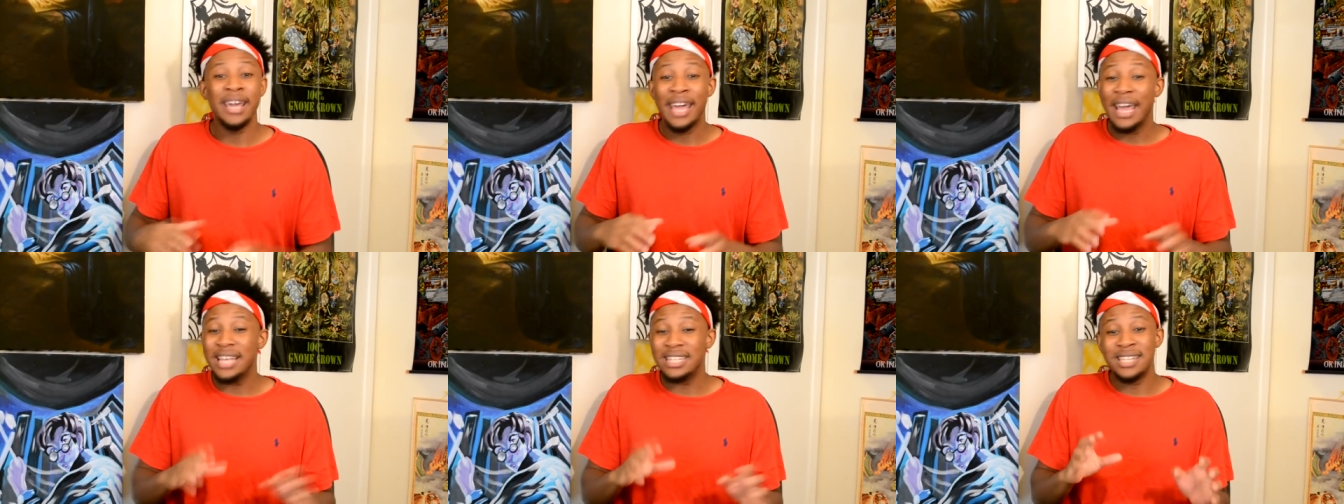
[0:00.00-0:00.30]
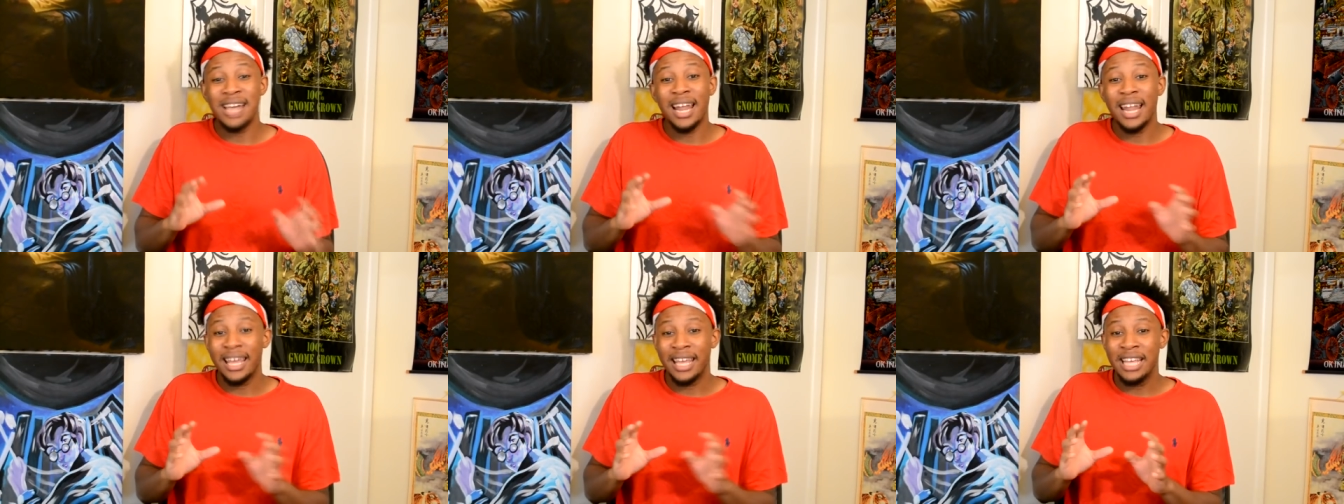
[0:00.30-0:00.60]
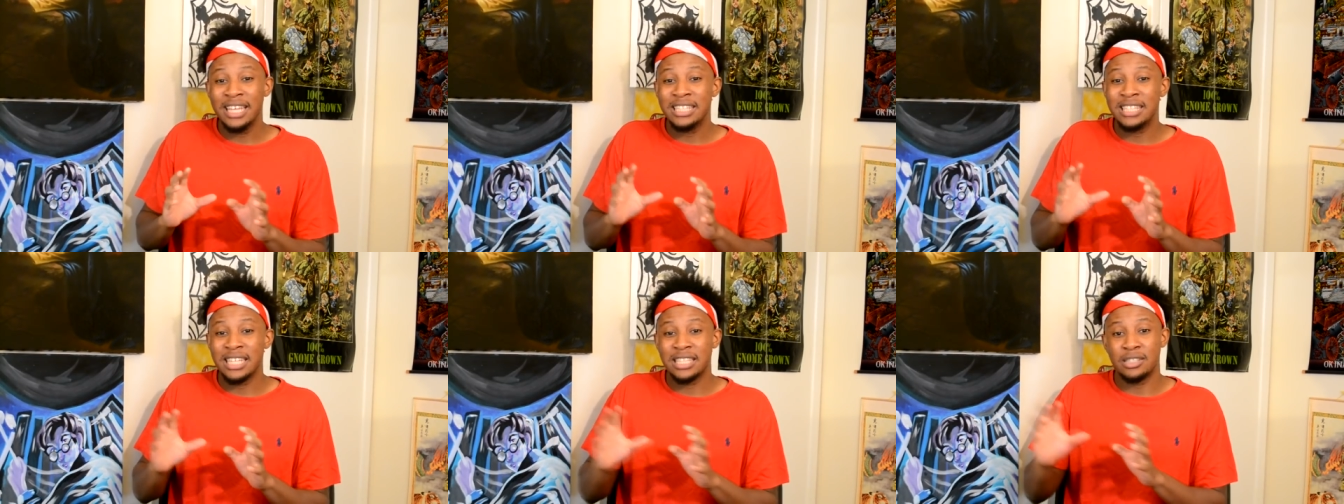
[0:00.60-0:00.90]
It's not like
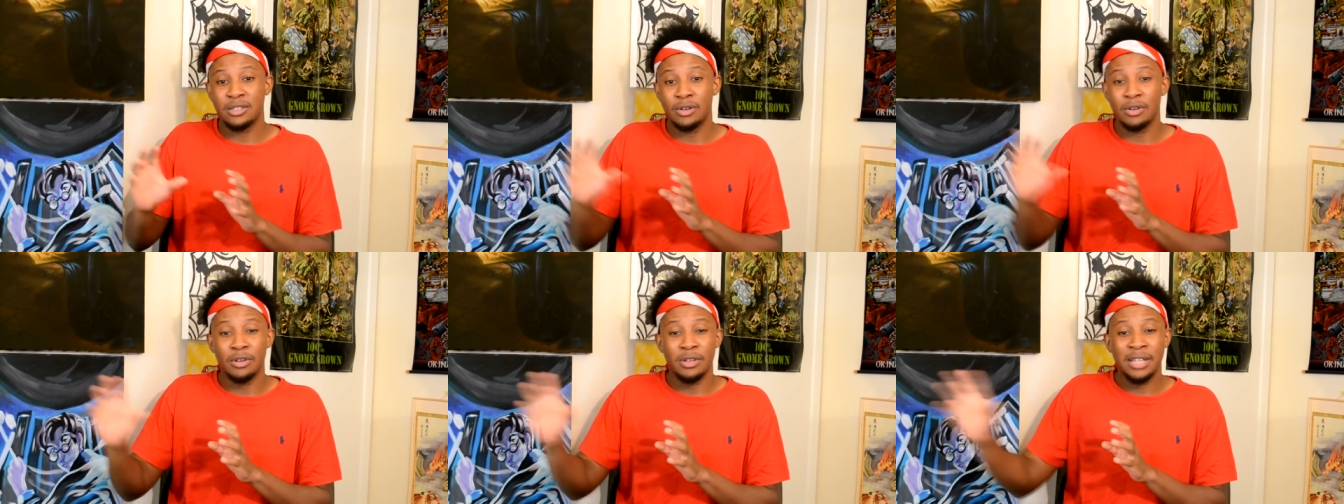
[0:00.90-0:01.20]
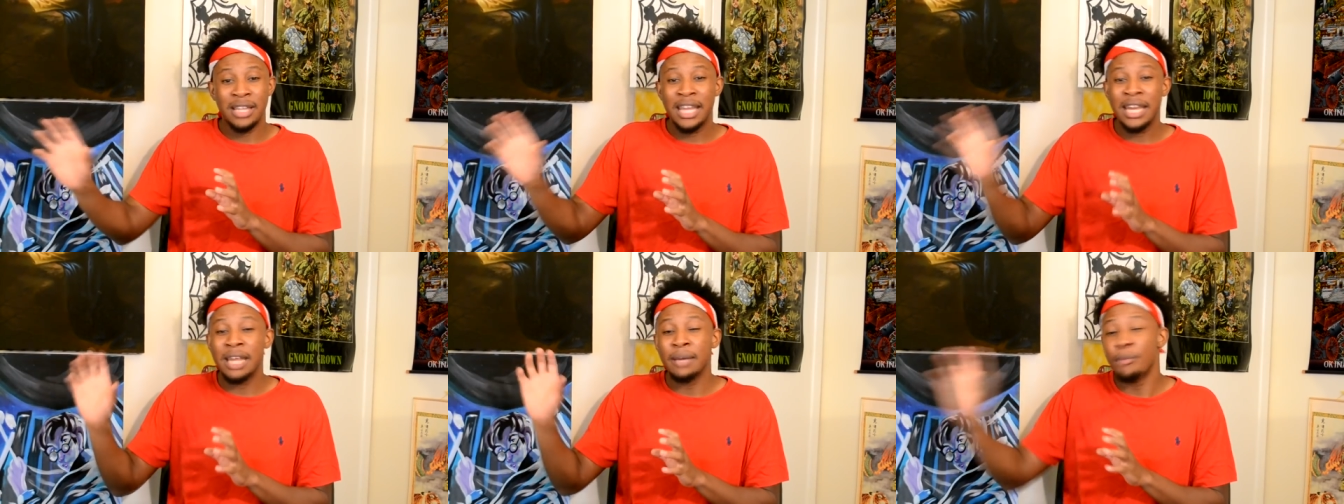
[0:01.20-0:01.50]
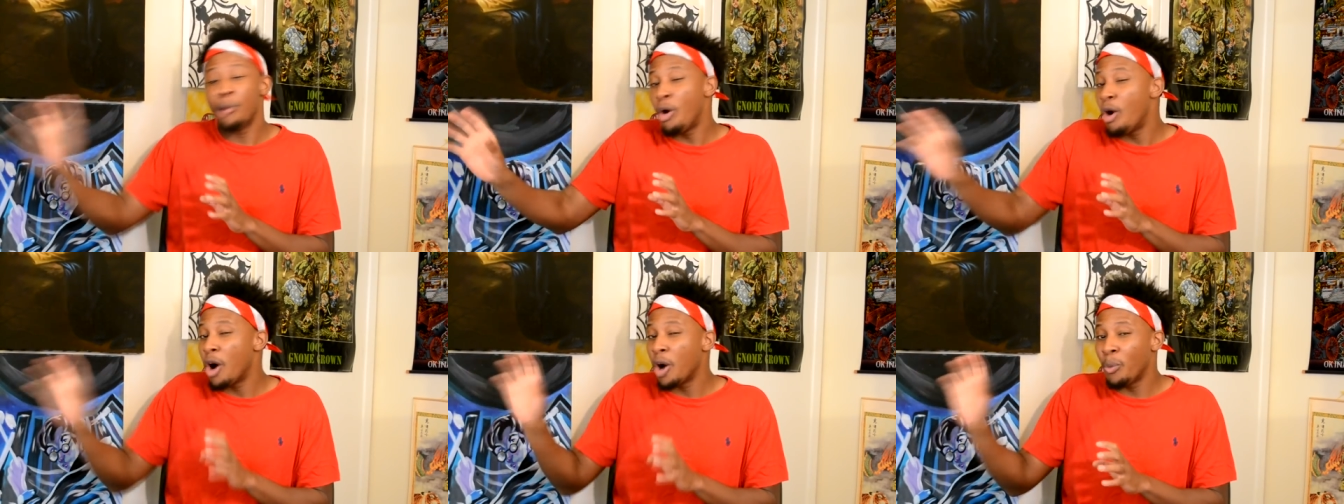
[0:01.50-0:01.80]
he's just leaning
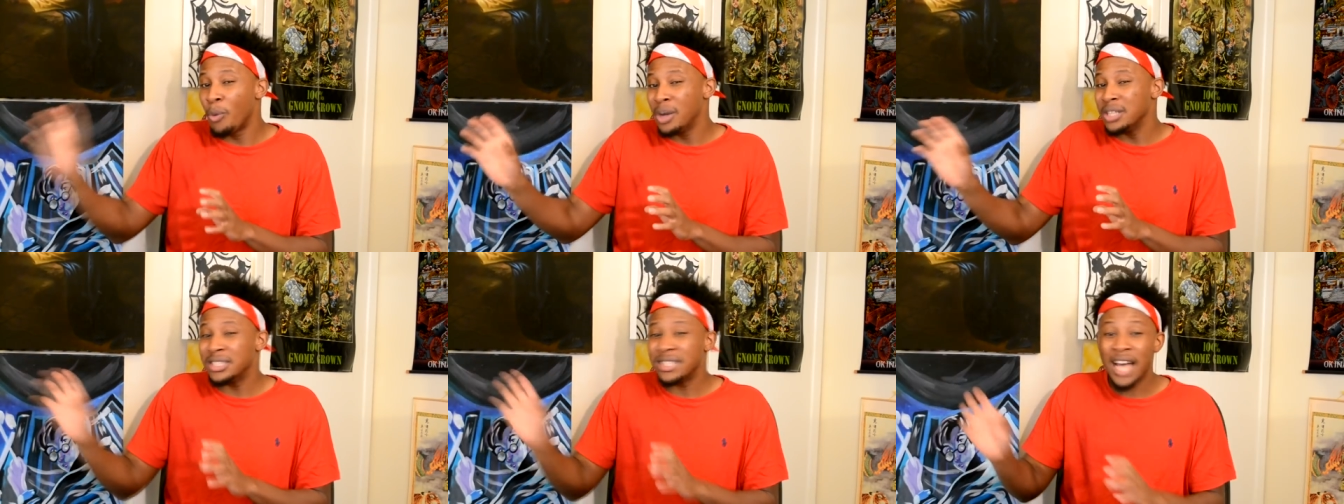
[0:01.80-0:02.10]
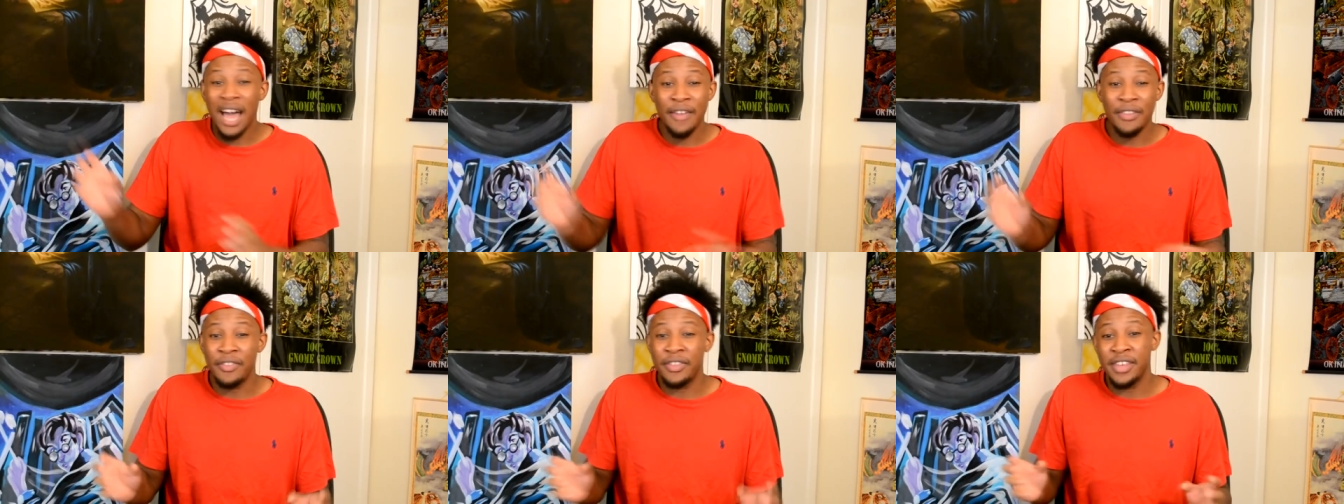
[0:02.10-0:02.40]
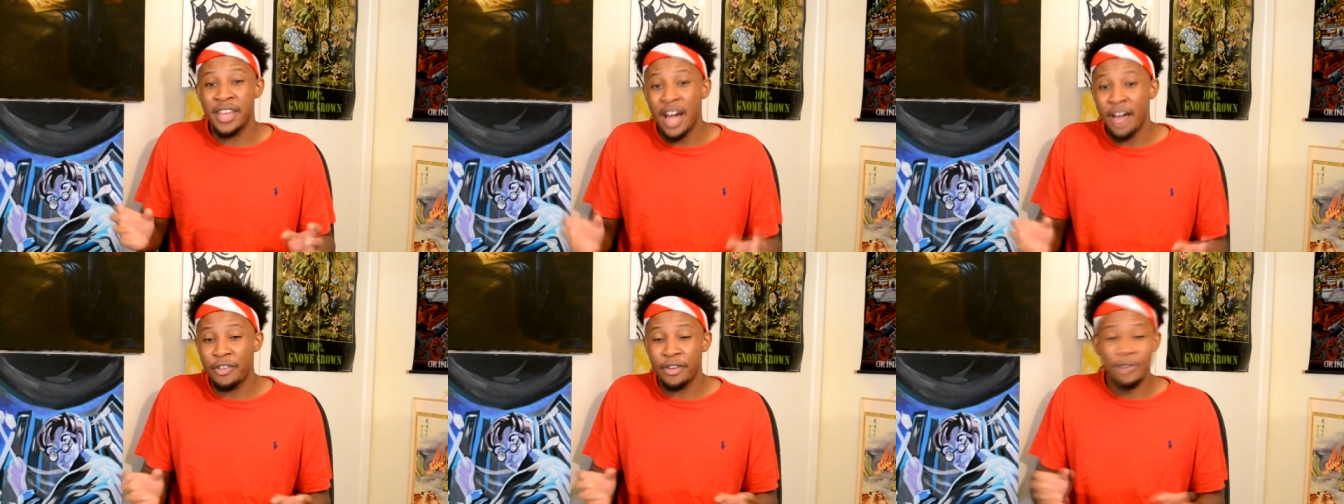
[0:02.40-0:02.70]
more on one side than
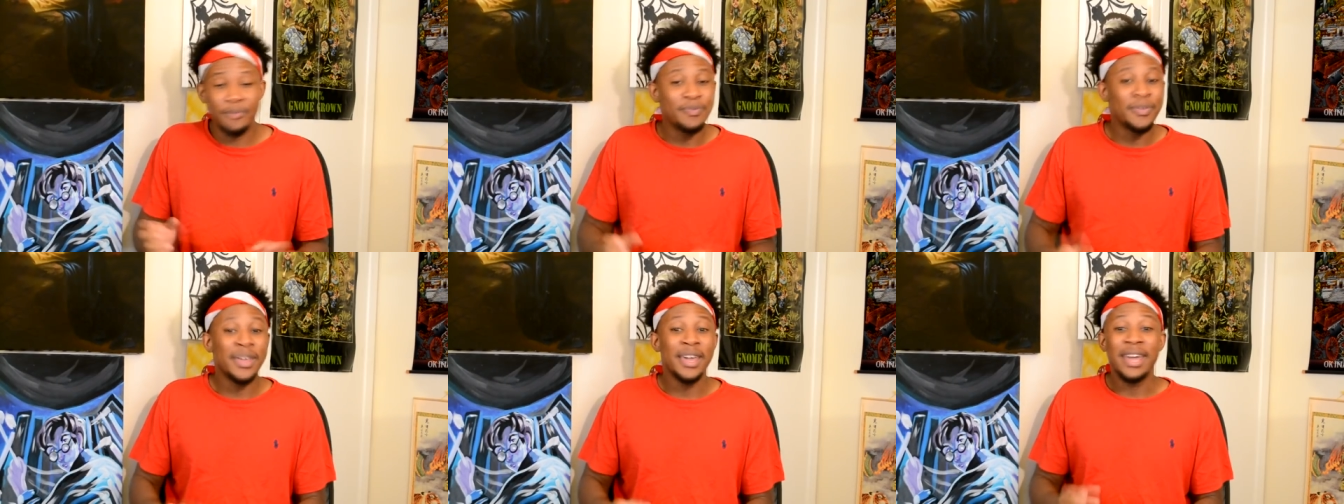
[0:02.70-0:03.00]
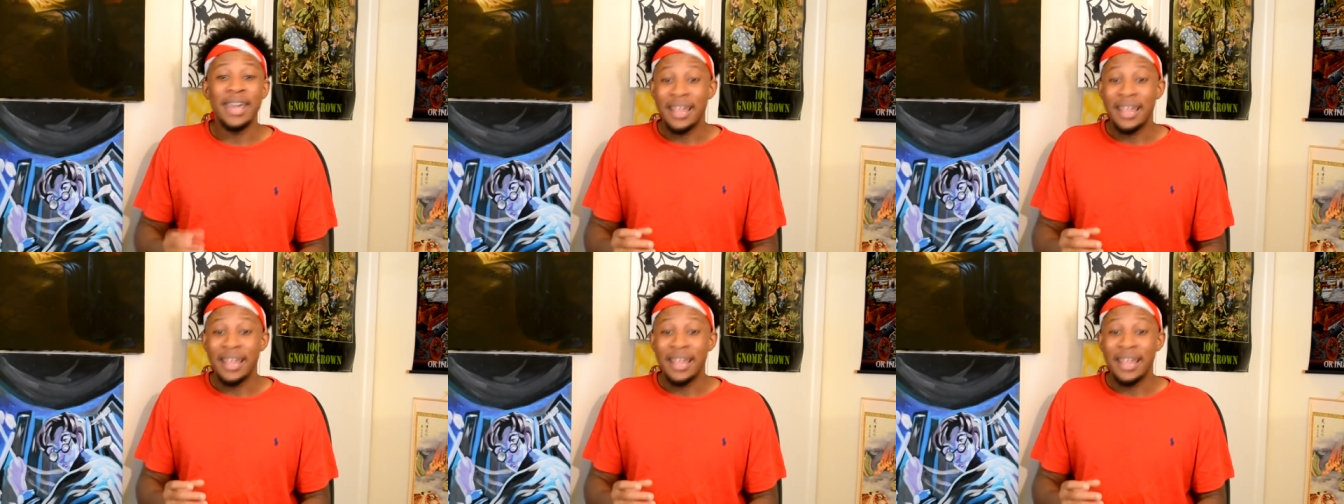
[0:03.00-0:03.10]
the other.